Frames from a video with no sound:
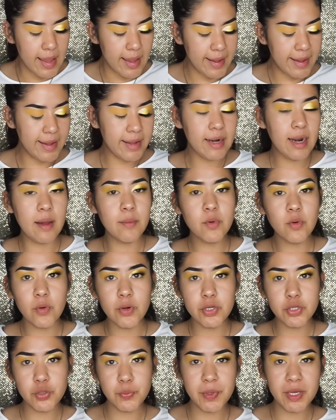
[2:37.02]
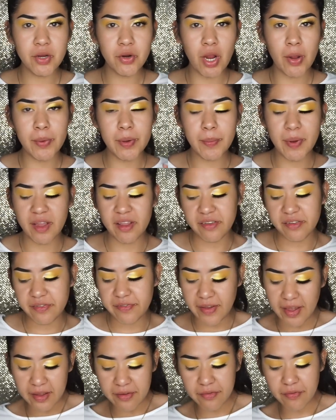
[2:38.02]
And I'm going to be grabbing my
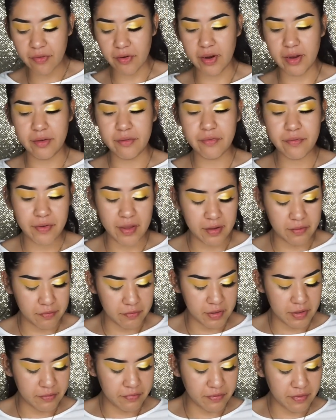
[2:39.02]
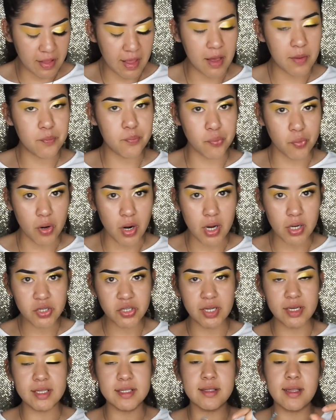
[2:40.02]
favorite flat
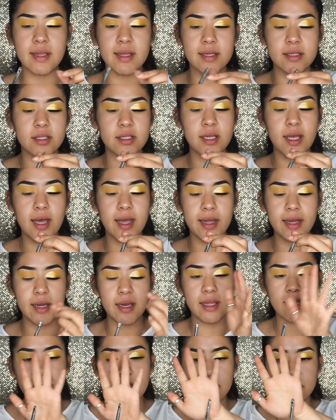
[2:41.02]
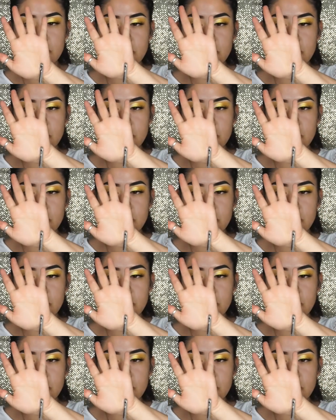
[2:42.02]
brush, and it's like a tiny,